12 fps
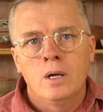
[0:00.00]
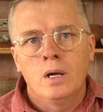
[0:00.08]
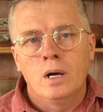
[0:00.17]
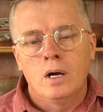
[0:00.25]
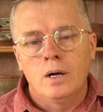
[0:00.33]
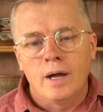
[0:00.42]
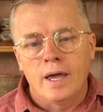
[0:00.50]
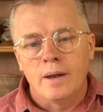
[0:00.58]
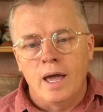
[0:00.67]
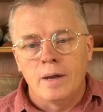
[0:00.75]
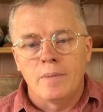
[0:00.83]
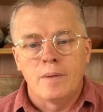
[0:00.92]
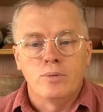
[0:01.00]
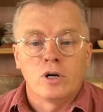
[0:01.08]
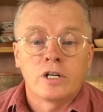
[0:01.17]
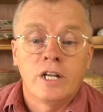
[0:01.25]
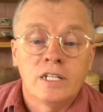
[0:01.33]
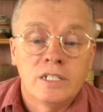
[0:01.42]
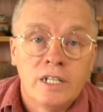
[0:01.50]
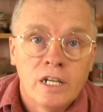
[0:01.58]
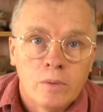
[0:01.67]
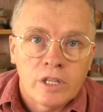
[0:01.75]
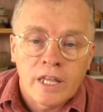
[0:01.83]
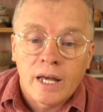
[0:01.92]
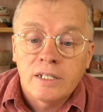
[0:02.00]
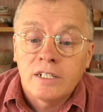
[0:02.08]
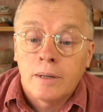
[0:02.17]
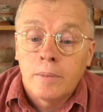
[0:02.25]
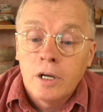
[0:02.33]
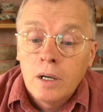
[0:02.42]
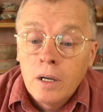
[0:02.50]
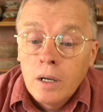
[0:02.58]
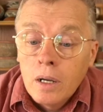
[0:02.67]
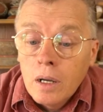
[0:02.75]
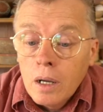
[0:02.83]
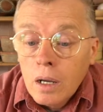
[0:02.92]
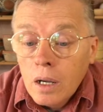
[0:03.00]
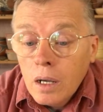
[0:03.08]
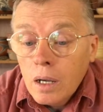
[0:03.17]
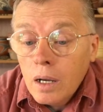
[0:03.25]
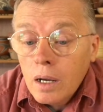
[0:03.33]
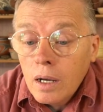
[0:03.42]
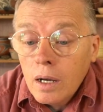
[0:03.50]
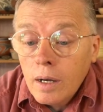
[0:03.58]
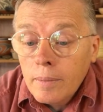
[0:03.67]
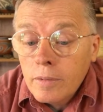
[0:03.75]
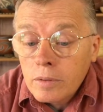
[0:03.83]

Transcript: uh, and and my book does deal with that some. Um,